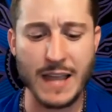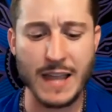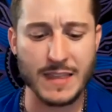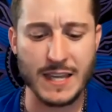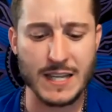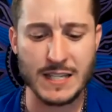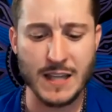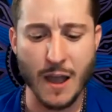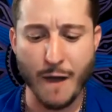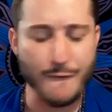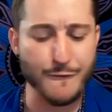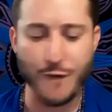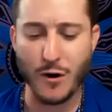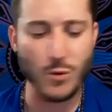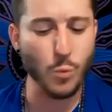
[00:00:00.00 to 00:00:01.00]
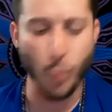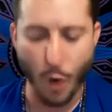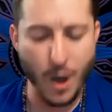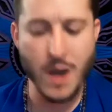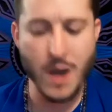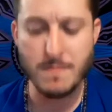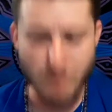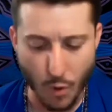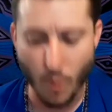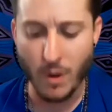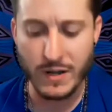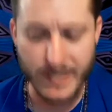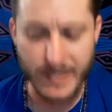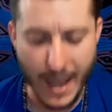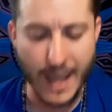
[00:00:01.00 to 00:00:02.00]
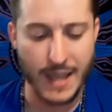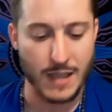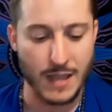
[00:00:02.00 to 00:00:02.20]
this for one more day.